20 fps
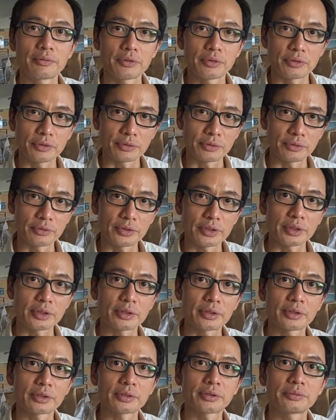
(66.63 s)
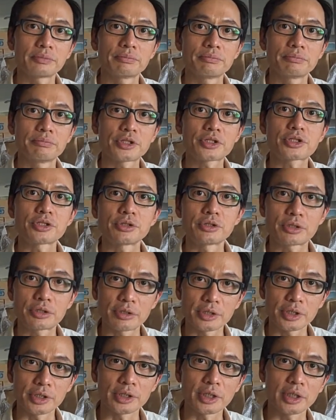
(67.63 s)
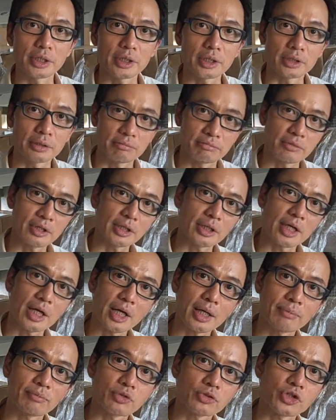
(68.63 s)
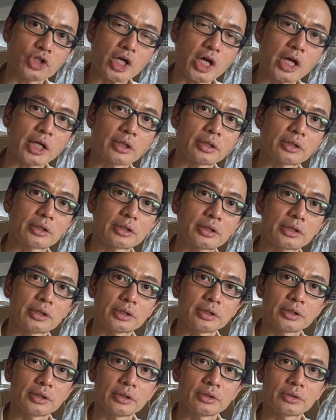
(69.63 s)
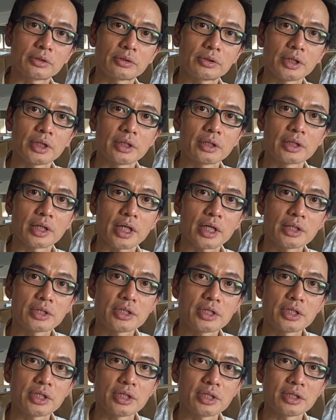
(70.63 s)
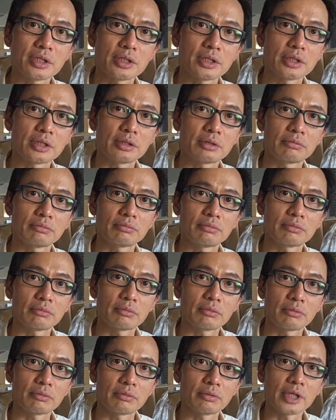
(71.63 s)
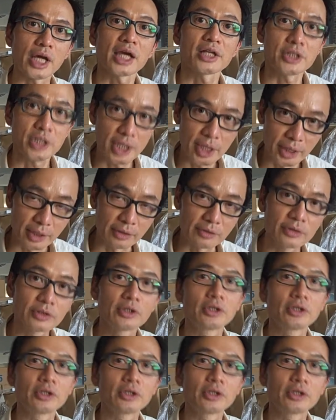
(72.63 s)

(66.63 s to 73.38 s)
you know, the missionary, they came to China, you know, in 1919.